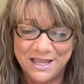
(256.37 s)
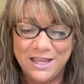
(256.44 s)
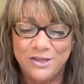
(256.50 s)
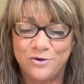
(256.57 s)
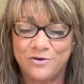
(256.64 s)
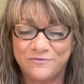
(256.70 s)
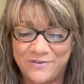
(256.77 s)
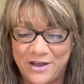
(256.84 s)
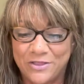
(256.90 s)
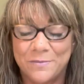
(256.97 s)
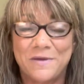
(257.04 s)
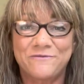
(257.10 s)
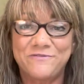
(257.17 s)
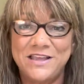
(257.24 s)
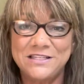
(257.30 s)
You can follow them
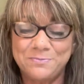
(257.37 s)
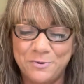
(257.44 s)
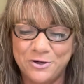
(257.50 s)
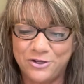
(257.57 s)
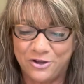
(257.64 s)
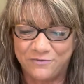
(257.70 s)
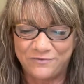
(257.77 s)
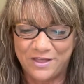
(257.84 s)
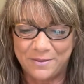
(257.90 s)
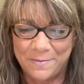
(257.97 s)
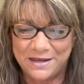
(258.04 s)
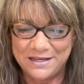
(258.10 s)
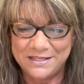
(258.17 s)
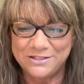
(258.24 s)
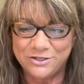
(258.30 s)
on Facebook. You can follow
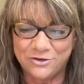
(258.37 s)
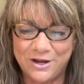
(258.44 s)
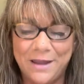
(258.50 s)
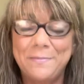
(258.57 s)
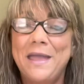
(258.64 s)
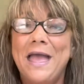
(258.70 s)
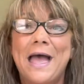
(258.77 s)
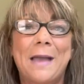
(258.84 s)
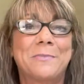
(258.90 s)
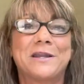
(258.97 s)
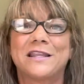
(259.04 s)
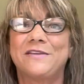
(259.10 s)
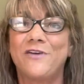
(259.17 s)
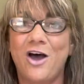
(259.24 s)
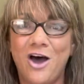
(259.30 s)
them on Instagram. I'm going
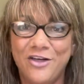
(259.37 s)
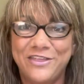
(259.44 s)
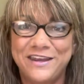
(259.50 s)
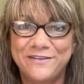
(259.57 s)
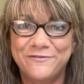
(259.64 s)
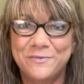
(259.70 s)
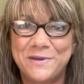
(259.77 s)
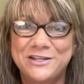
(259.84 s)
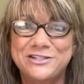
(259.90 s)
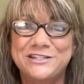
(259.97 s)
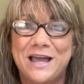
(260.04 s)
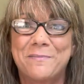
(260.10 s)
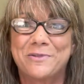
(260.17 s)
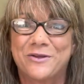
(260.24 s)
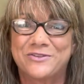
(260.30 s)
to leave all that information
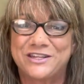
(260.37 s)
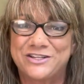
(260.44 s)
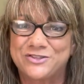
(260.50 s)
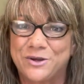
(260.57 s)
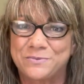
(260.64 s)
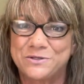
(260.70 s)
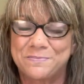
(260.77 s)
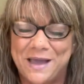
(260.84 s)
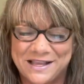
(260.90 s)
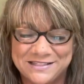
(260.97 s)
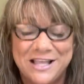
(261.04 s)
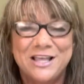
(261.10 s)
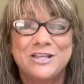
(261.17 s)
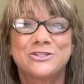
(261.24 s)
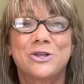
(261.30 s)
down below in the description box.
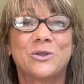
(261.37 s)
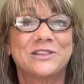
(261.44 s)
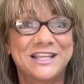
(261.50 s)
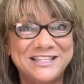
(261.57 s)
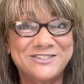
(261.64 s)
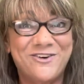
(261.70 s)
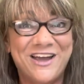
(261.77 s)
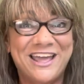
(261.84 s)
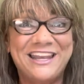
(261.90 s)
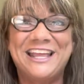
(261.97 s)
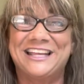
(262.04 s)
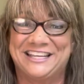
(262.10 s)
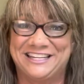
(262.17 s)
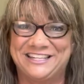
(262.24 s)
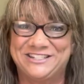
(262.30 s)
So let's go ahead
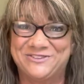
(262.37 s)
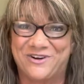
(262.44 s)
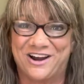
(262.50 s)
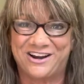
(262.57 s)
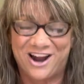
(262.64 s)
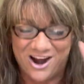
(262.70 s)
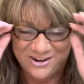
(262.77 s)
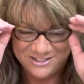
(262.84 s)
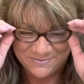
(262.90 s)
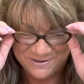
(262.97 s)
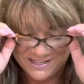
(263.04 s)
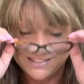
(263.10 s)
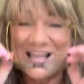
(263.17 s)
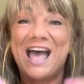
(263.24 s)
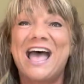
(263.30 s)
and get into our cards
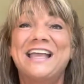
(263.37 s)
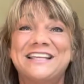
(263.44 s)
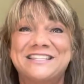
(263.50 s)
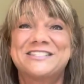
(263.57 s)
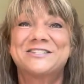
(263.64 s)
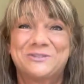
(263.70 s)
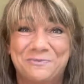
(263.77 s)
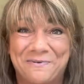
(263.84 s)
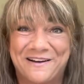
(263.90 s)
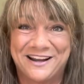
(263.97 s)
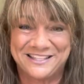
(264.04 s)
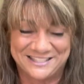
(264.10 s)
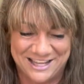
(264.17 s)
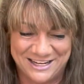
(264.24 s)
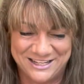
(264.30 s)
because I is super
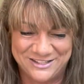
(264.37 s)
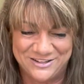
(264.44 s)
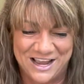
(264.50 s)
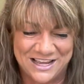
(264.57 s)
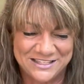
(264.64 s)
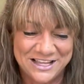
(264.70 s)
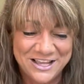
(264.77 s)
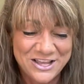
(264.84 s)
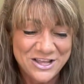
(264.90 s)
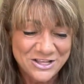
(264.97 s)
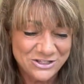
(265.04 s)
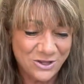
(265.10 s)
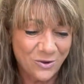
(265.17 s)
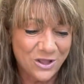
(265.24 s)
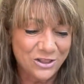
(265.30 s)
excited, you guys.
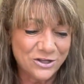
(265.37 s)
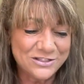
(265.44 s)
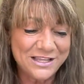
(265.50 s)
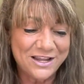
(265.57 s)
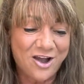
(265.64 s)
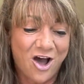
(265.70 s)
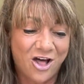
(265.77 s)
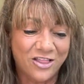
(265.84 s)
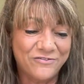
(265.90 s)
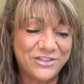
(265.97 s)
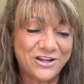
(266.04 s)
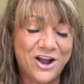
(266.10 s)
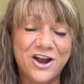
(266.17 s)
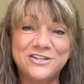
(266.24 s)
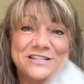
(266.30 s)
So it looks like all of the
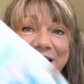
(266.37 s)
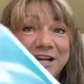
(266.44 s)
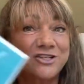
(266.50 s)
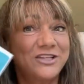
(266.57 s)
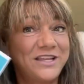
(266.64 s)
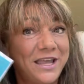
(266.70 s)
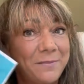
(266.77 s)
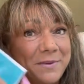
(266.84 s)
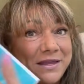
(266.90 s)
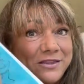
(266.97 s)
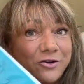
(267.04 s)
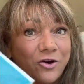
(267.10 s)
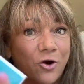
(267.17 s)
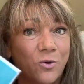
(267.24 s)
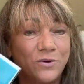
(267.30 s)
cards actually came in
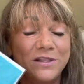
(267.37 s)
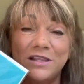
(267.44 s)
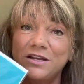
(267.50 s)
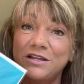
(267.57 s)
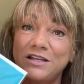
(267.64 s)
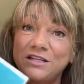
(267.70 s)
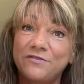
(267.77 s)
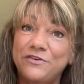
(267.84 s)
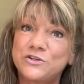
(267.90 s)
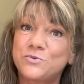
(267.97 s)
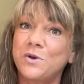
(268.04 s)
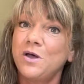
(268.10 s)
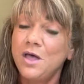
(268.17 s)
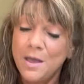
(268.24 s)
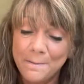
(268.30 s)
their own little
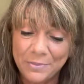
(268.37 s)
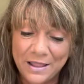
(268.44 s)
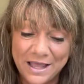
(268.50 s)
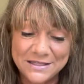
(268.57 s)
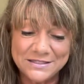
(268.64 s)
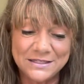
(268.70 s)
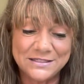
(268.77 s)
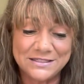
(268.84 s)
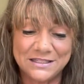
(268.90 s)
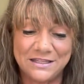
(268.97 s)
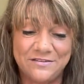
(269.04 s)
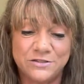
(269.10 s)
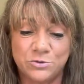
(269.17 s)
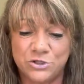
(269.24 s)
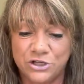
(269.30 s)
individual plastic
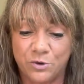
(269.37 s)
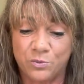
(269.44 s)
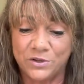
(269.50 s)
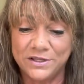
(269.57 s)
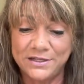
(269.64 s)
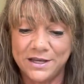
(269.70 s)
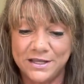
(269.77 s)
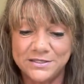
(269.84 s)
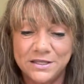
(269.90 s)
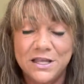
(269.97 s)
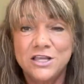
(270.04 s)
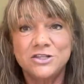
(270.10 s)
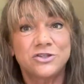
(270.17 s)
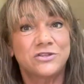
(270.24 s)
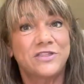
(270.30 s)
sleeves, which are really nice.
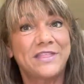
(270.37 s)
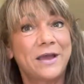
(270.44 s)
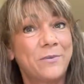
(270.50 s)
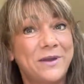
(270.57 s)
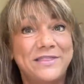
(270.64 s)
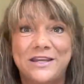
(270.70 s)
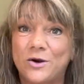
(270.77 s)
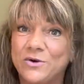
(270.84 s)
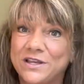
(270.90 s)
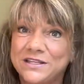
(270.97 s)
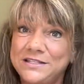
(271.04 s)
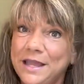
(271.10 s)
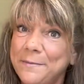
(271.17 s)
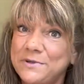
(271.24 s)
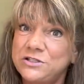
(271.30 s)
So then that way they don't get
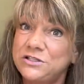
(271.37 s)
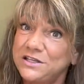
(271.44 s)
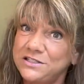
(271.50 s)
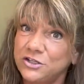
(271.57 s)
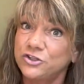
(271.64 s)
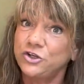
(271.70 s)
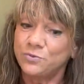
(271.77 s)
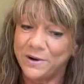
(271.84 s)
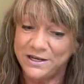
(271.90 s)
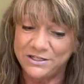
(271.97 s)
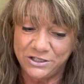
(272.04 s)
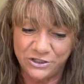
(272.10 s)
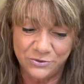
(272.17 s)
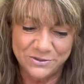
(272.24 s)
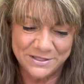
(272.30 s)
damaged until you're ready
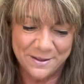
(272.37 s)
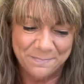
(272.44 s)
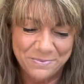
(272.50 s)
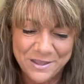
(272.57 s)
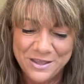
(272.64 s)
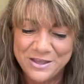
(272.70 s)
to use them.